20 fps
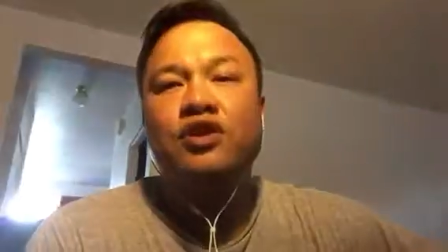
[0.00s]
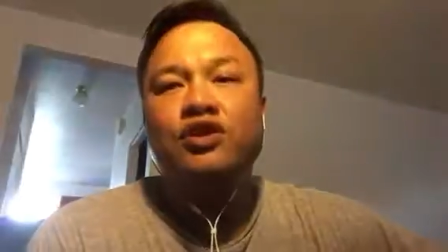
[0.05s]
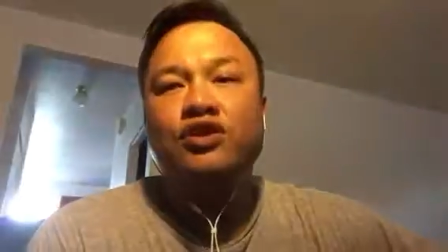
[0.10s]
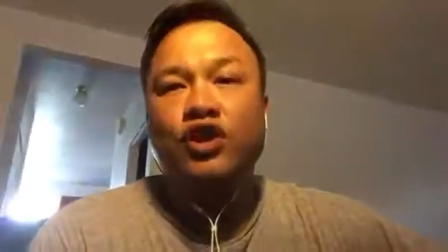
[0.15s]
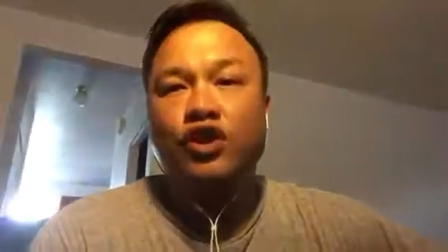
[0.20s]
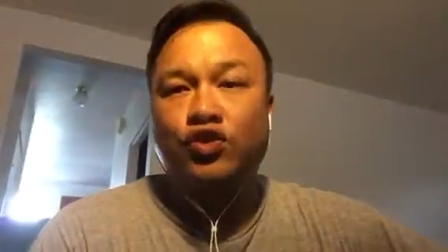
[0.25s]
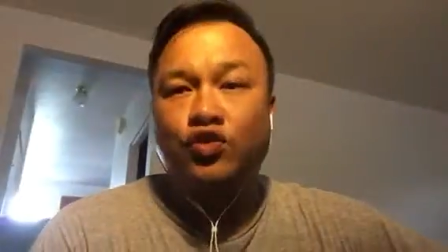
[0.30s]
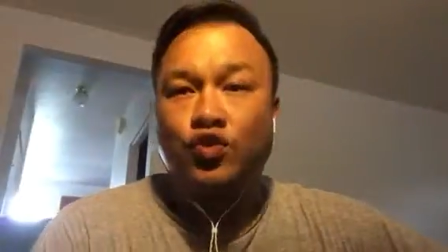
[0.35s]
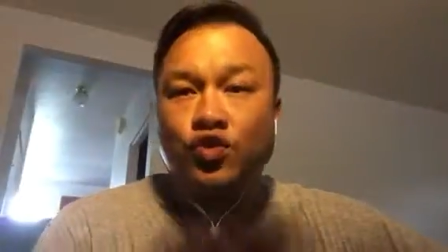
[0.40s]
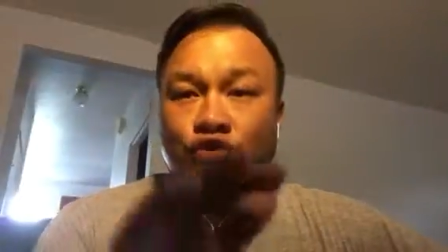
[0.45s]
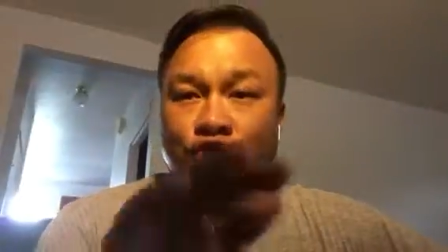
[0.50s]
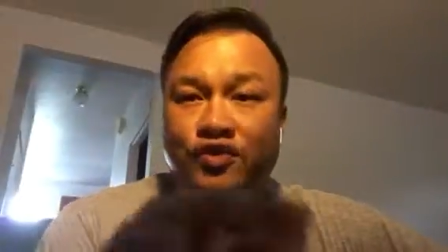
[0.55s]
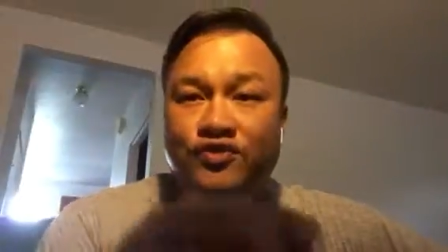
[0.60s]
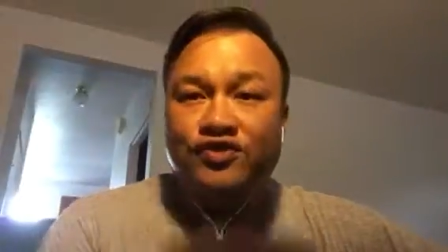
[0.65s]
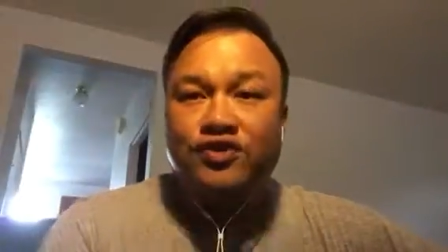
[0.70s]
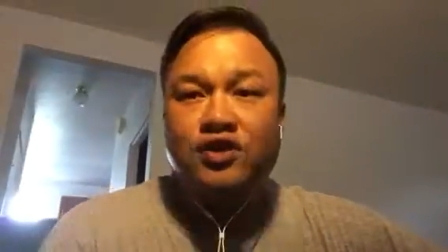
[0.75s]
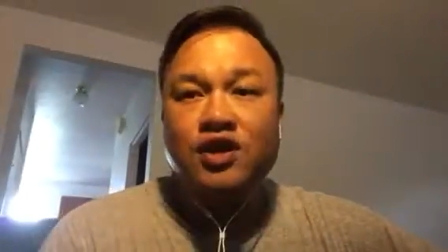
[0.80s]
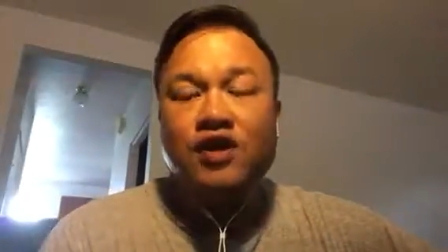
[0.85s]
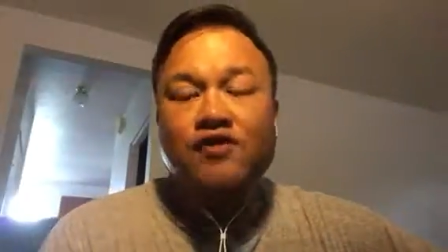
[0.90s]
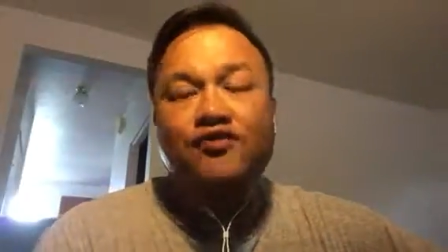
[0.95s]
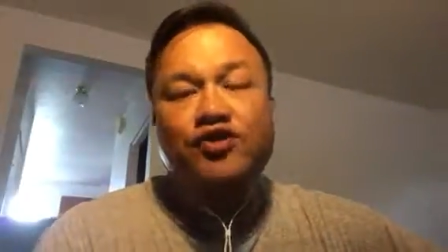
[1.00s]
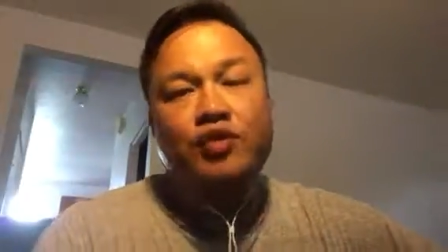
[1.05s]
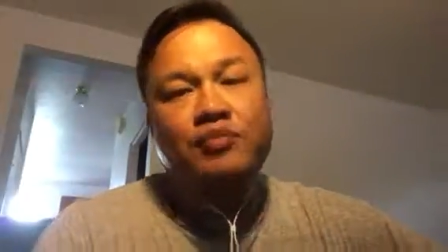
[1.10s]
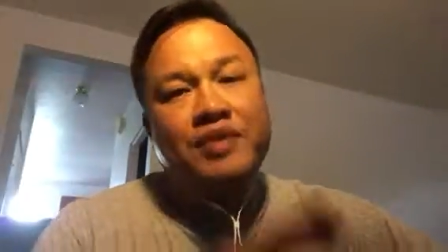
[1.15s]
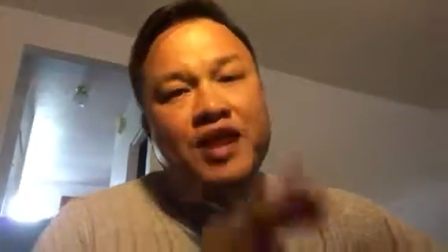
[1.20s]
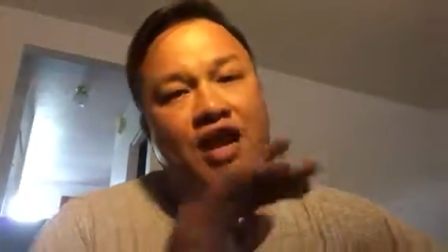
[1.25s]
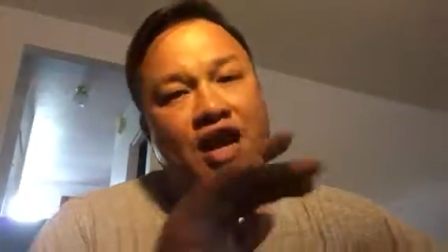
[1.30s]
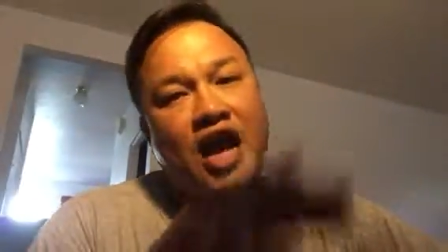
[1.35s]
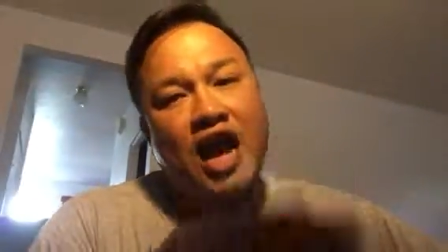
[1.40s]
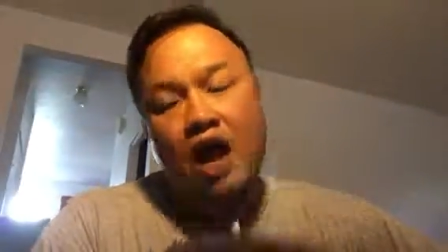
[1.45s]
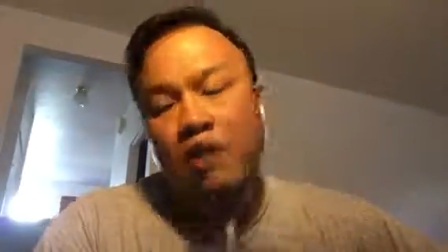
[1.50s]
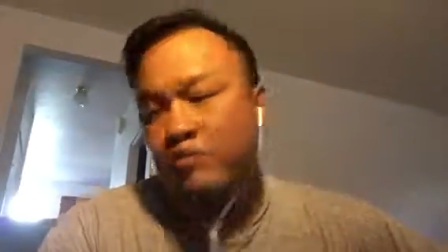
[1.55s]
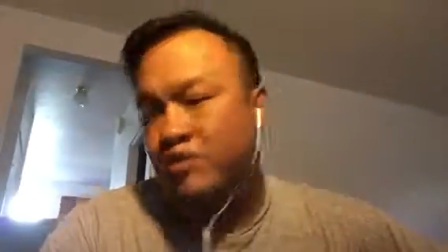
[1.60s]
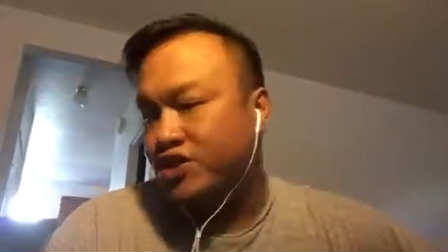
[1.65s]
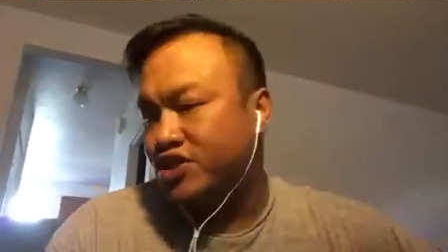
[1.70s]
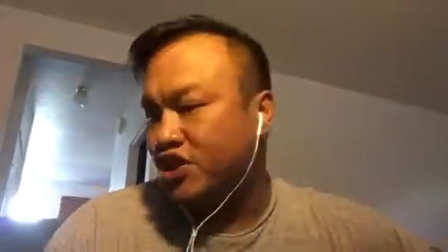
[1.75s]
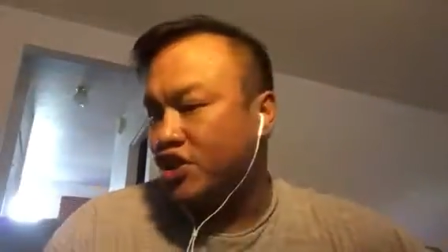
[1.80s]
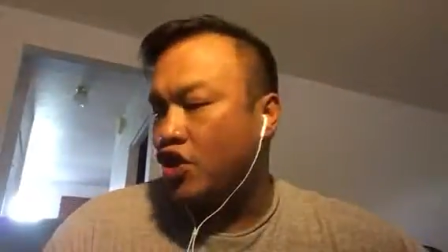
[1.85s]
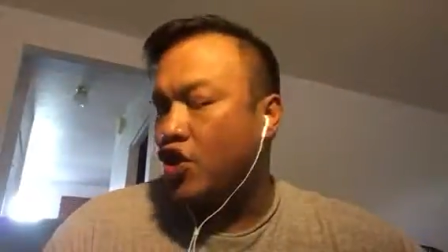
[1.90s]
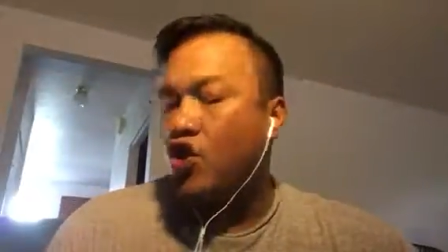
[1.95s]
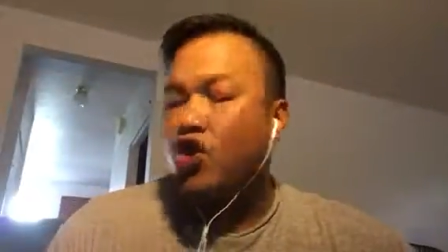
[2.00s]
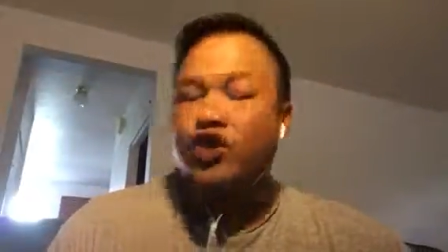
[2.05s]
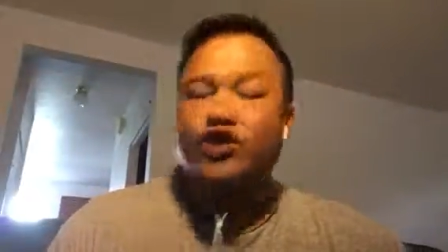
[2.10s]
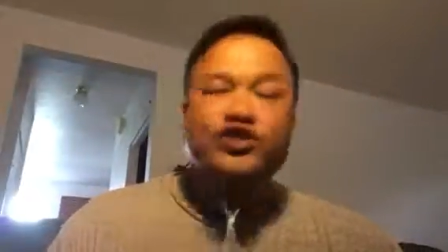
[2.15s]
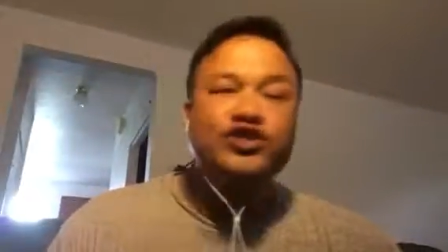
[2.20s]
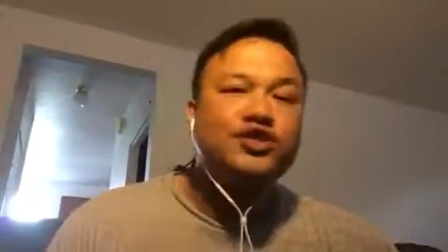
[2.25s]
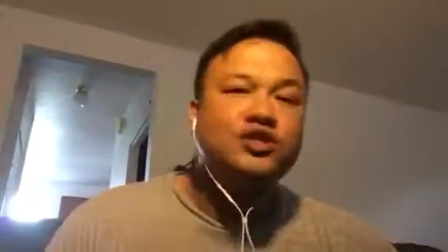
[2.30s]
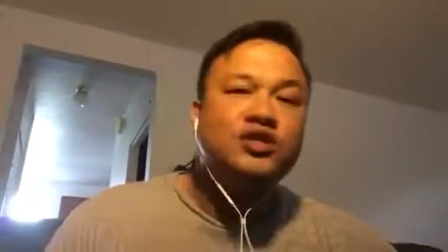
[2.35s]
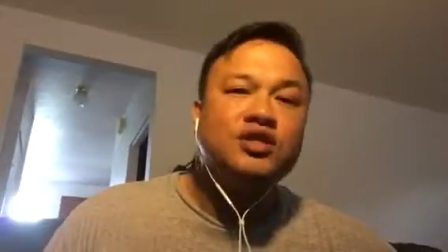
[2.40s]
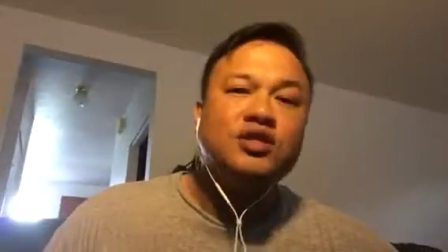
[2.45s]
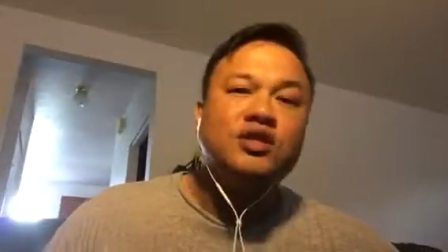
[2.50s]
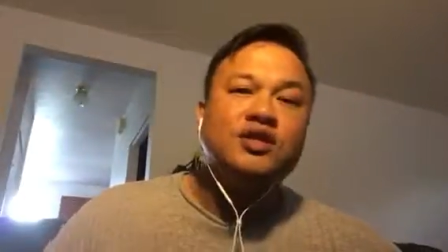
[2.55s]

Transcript: the truth of stuff, no matter how much it hurts.